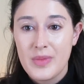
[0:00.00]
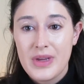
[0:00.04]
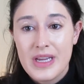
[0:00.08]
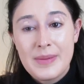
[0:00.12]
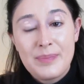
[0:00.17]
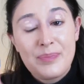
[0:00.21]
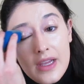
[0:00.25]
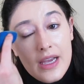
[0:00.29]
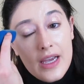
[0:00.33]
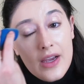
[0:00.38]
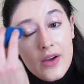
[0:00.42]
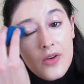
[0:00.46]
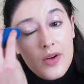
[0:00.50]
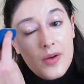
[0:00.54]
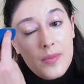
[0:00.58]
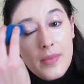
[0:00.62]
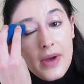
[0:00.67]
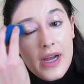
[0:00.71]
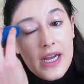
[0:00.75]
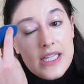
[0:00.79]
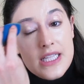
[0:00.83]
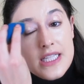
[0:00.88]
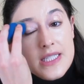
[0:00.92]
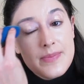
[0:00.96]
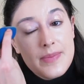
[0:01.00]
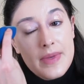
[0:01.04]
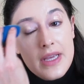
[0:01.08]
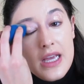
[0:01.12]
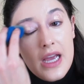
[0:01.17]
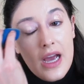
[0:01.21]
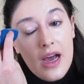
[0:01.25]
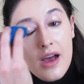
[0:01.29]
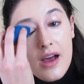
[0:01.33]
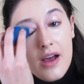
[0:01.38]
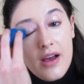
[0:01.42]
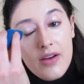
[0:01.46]
me, it reminds me
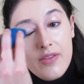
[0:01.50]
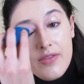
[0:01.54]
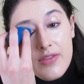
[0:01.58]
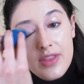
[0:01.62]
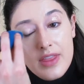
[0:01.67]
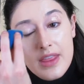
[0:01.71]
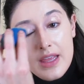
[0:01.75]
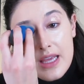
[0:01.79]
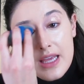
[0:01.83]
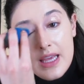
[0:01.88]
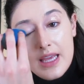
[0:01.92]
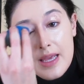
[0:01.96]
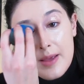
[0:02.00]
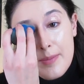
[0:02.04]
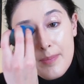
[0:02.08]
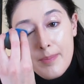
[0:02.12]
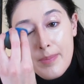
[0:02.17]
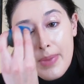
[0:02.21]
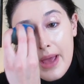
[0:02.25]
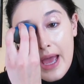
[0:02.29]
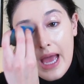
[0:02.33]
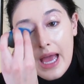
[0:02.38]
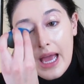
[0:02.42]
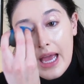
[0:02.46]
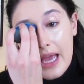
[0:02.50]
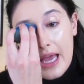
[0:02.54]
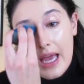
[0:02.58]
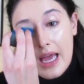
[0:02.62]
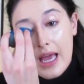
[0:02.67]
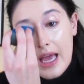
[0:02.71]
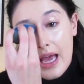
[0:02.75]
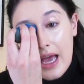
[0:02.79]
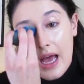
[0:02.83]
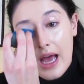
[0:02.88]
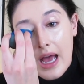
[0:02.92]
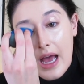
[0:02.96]
of the
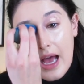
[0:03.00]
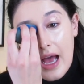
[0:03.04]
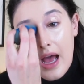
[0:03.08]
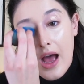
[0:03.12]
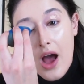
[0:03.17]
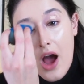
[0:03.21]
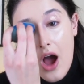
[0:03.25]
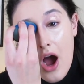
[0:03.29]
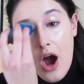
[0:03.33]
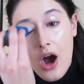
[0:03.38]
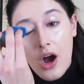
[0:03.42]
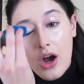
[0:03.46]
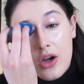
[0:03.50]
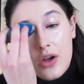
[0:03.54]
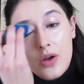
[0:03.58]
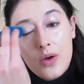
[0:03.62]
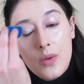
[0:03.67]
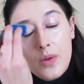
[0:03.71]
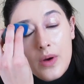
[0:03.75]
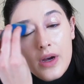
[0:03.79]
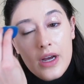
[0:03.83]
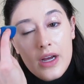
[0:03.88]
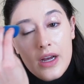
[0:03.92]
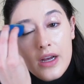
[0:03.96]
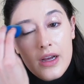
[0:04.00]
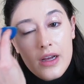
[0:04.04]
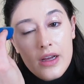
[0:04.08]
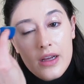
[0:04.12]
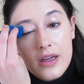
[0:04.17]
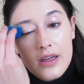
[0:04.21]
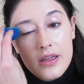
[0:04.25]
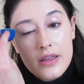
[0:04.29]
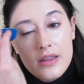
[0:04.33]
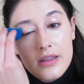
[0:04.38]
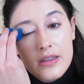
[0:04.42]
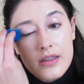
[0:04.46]
Becca
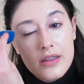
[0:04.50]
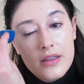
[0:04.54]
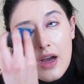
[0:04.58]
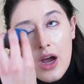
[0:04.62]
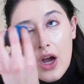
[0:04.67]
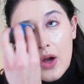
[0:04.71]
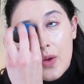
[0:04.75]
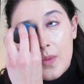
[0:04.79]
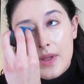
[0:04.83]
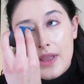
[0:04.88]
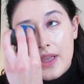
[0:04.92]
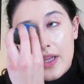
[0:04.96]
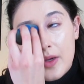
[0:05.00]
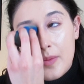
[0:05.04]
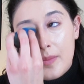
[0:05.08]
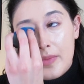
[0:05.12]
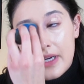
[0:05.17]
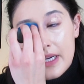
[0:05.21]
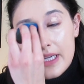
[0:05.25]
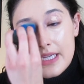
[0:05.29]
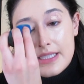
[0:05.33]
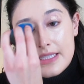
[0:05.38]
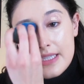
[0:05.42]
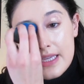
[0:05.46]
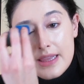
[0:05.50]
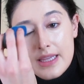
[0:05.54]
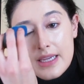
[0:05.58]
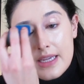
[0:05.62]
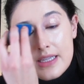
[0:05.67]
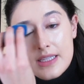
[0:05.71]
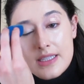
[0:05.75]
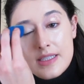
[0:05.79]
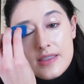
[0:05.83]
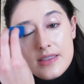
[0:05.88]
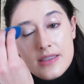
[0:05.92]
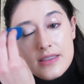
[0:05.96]
Aqua Luminous, I think
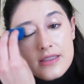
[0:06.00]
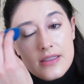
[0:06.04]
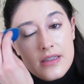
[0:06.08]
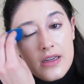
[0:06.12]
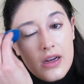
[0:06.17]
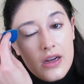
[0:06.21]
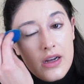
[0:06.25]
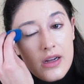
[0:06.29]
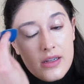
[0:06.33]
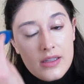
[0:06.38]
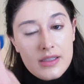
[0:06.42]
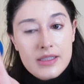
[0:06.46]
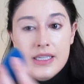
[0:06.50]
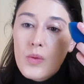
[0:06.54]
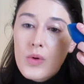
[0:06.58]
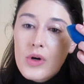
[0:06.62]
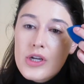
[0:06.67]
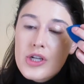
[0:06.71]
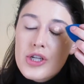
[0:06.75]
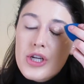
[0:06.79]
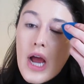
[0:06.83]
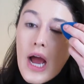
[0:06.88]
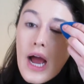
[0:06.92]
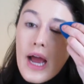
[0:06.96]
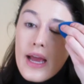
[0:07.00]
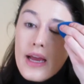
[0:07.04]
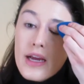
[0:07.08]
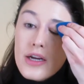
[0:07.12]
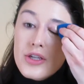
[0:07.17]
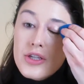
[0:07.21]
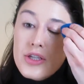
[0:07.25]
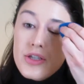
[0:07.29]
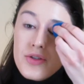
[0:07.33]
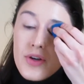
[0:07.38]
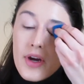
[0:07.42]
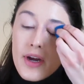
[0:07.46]
it's called, which I
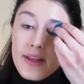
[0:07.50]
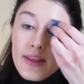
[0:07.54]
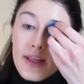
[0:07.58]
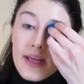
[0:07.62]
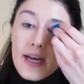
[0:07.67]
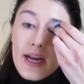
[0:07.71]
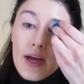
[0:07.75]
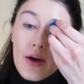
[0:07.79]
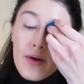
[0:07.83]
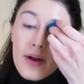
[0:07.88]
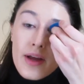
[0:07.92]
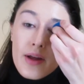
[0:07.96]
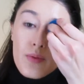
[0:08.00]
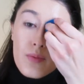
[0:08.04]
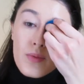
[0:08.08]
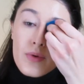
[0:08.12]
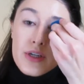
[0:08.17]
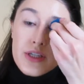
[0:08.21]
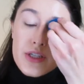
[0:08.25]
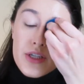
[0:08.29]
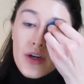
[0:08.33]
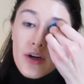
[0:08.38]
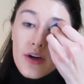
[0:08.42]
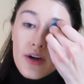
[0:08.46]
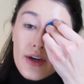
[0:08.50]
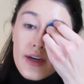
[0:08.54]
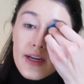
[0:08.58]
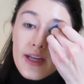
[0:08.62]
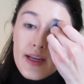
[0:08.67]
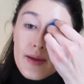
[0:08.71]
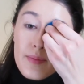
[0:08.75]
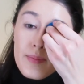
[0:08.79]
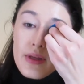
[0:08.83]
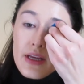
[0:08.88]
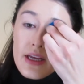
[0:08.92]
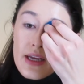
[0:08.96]
actually tried that out and returned
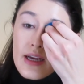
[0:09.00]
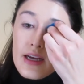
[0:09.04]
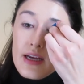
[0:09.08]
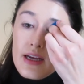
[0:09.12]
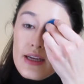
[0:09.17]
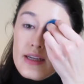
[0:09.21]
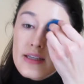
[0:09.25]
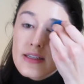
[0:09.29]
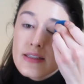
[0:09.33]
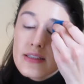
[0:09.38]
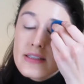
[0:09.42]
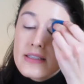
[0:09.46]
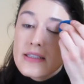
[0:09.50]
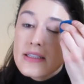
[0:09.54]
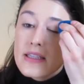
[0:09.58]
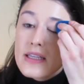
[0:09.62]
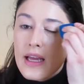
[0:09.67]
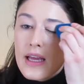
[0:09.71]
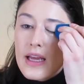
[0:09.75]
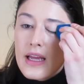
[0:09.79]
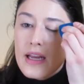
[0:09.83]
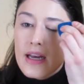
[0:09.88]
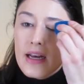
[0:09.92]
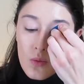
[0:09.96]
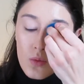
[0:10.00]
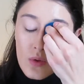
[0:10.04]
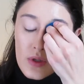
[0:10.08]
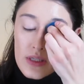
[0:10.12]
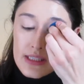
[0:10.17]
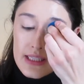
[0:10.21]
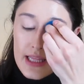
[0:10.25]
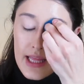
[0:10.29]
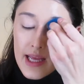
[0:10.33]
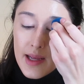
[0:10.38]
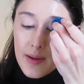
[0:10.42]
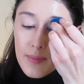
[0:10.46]
it because it
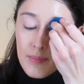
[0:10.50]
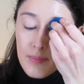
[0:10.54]
was like